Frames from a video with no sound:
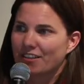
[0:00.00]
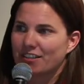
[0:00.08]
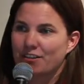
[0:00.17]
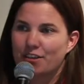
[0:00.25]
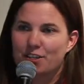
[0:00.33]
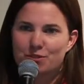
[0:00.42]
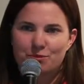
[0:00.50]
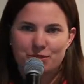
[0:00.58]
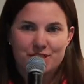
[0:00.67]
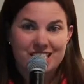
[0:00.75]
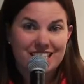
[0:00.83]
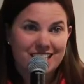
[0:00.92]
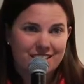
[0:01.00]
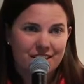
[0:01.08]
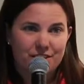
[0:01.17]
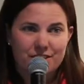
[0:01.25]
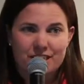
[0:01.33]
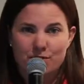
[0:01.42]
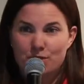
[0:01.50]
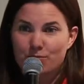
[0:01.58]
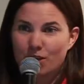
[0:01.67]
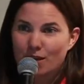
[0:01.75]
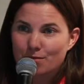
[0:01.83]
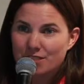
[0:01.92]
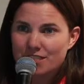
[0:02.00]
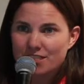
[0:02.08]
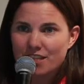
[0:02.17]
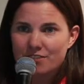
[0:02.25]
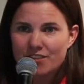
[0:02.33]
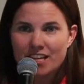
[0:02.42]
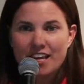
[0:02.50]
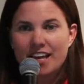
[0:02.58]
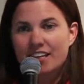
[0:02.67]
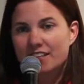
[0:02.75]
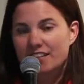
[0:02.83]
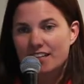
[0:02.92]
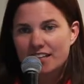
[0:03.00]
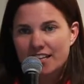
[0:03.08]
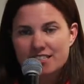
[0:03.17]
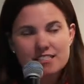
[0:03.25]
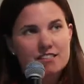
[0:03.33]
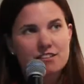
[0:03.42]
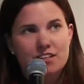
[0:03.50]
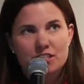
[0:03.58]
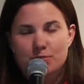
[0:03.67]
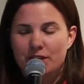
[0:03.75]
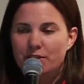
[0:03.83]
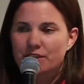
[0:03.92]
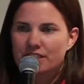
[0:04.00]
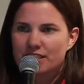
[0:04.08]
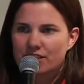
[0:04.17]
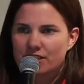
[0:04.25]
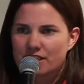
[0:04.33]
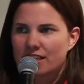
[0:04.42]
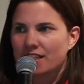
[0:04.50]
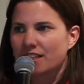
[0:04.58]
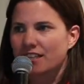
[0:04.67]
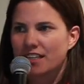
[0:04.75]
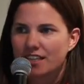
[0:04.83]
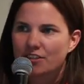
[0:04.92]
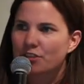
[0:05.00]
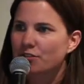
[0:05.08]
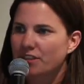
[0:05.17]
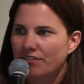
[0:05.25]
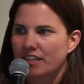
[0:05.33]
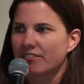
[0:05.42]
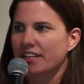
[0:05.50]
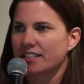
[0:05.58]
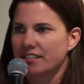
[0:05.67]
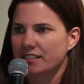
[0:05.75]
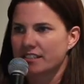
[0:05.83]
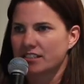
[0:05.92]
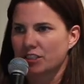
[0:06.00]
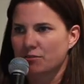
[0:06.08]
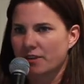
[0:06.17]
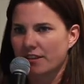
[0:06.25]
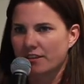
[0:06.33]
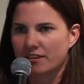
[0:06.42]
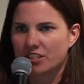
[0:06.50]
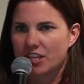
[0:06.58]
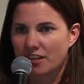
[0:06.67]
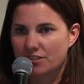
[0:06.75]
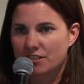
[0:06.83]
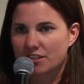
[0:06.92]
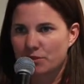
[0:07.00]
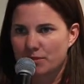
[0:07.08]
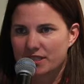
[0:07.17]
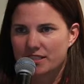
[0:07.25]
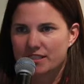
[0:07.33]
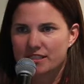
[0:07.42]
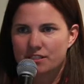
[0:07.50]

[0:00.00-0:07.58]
You know, the entrepreneurs need to understand what problems to solve, and in a lot of cases, the long-term care organizations need new innovative ideas to deal with the challenges in their business.